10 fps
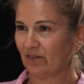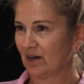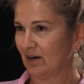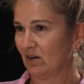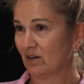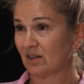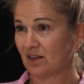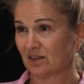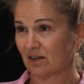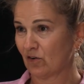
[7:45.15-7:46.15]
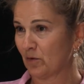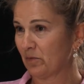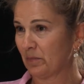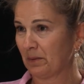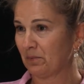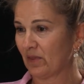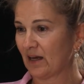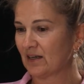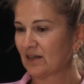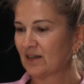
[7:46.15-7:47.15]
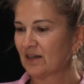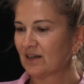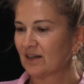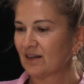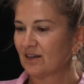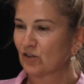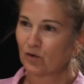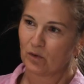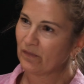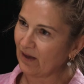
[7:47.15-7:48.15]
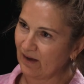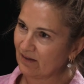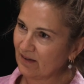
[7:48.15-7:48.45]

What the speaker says: recognise that there's a group of people that don't want that.